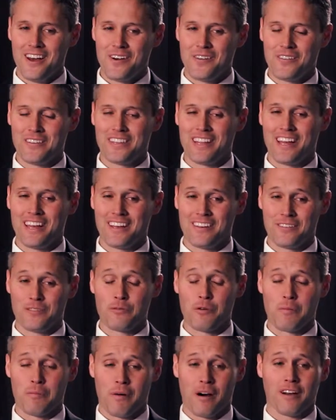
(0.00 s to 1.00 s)
when they
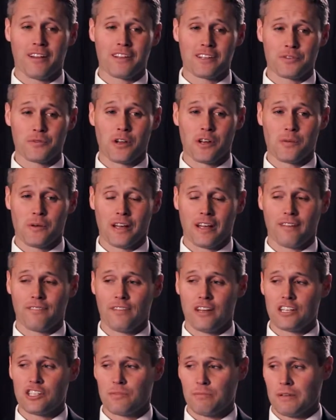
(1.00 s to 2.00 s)
were part of this runaway
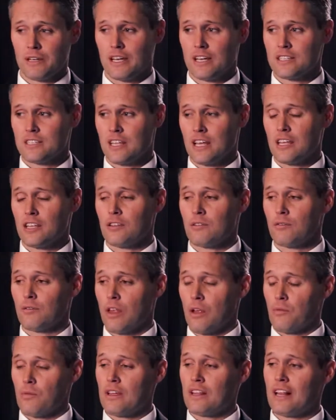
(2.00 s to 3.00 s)
convention, because they
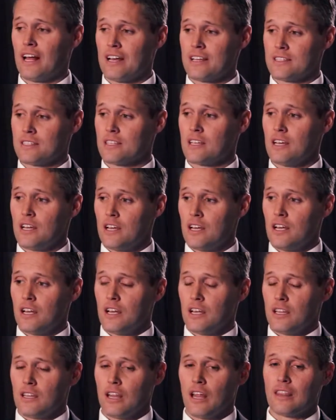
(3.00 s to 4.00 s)
realized
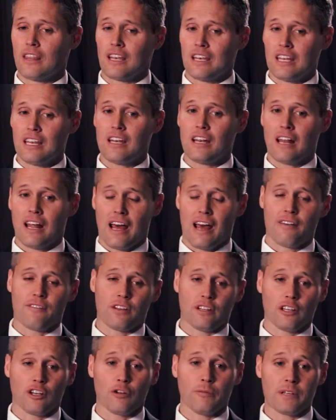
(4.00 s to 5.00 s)
that they needed to have
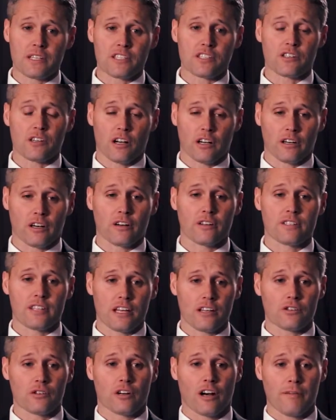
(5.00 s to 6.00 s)
a little bit stronger
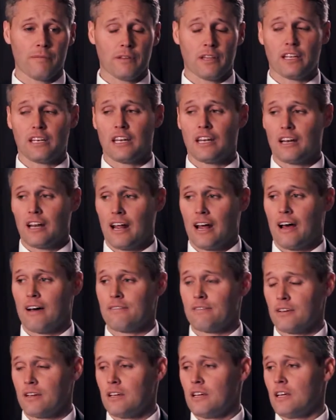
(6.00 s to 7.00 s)
central government. They needed to
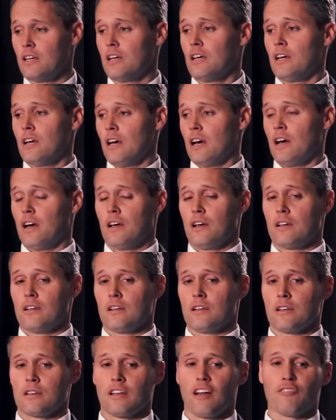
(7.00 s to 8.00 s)
have
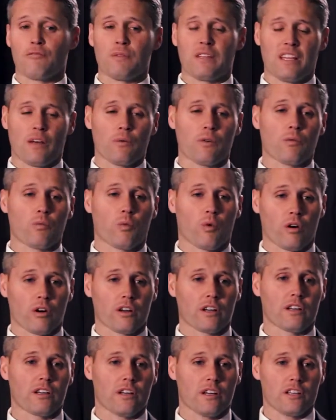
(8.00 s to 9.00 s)
a government that would
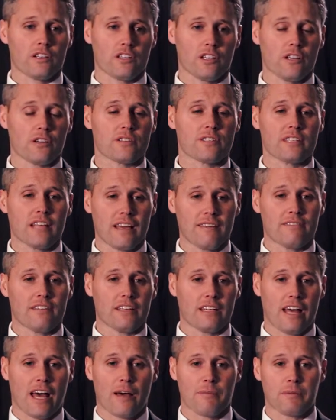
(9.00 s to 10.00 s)
work to their safety
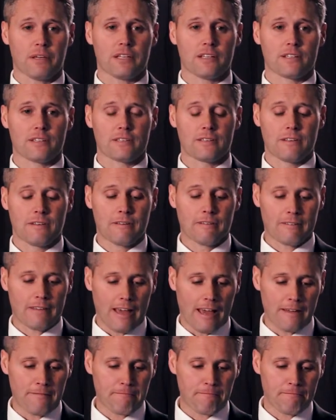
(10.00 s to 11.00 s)
and happiness.
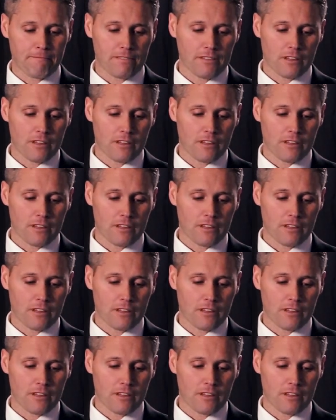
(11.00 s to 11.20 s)
Okay?